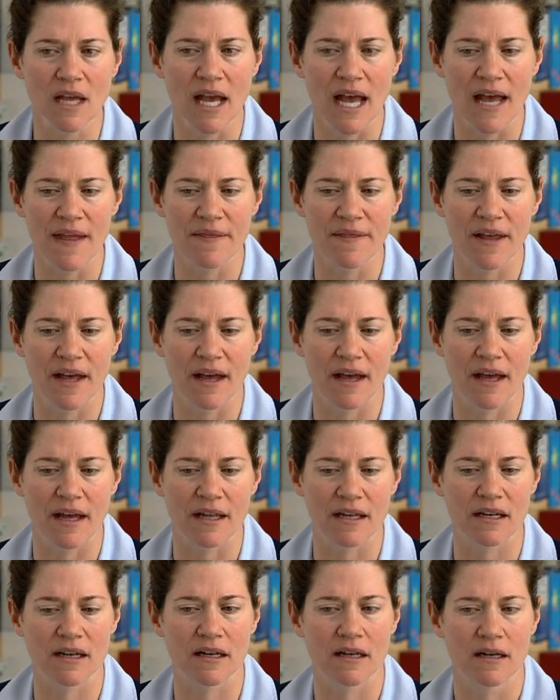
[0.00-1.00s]
And
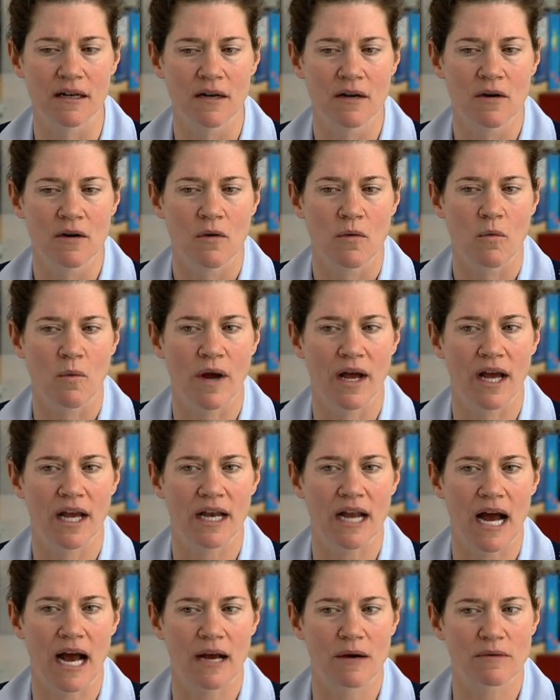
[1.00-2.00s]
then
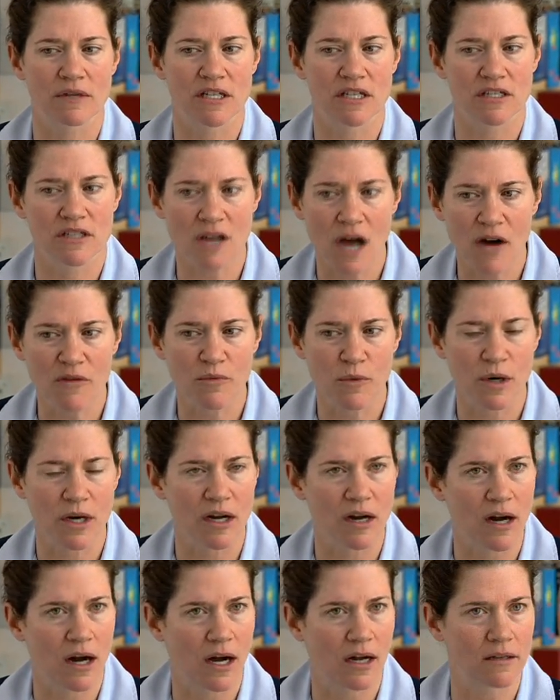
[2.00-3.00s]
when I was a sophomore
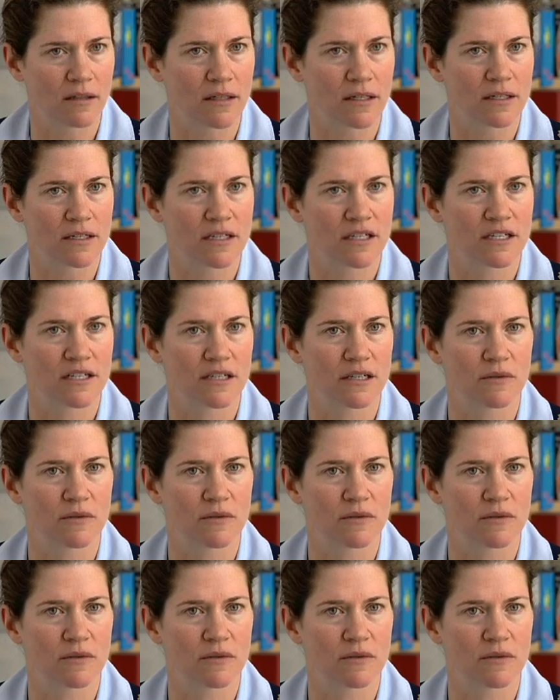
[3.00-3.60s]
in college,